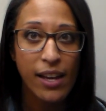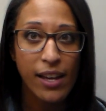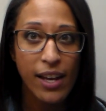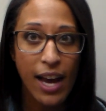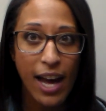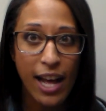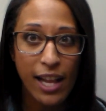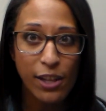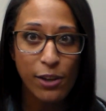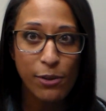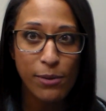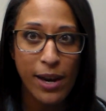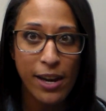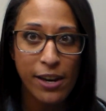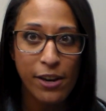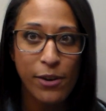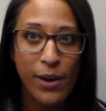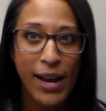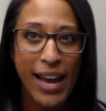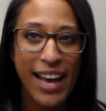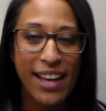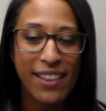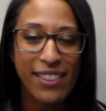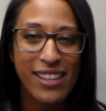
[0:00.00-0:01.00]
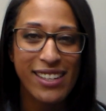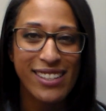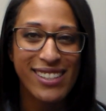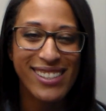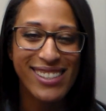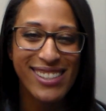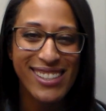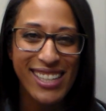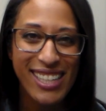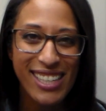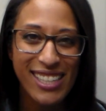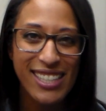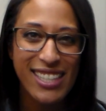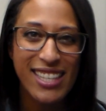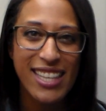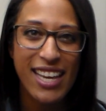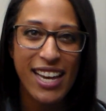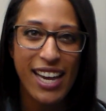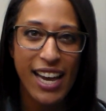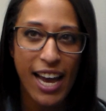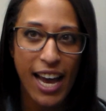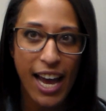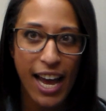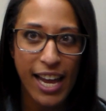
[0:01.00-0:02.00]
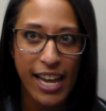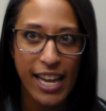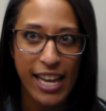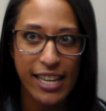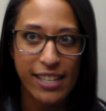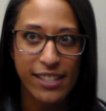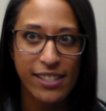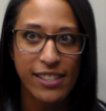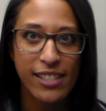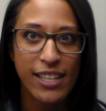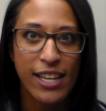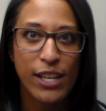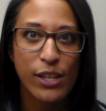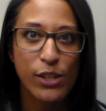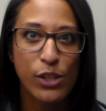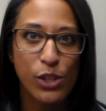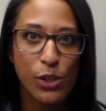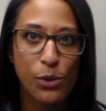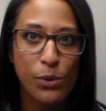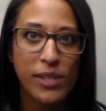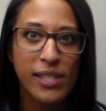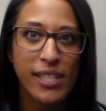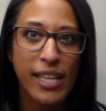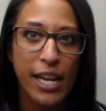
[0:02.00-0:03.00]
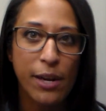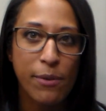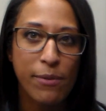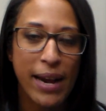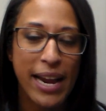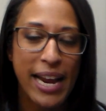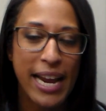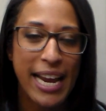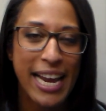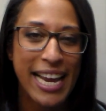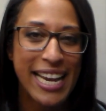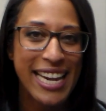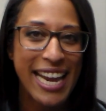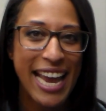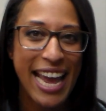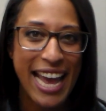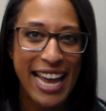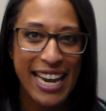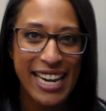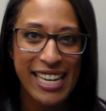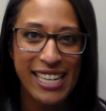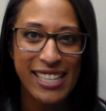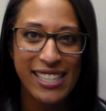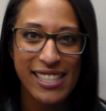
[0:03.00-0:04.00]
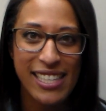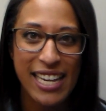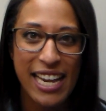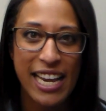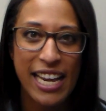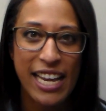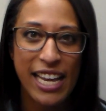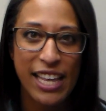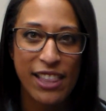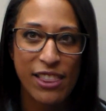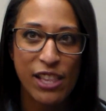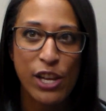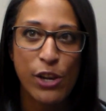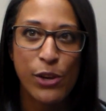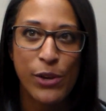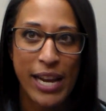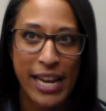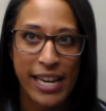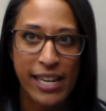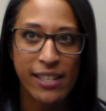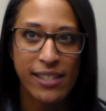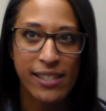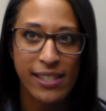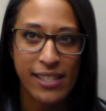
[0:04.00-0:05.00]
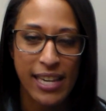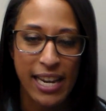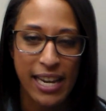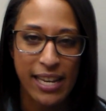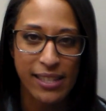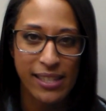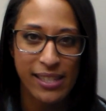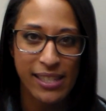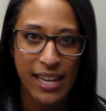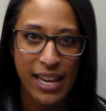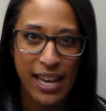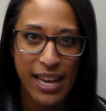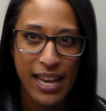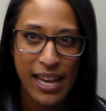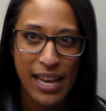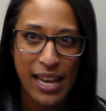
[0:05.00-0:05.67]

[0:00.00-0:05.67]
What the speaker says: Colorado had the 6th highest suicide rate in any state in the United States,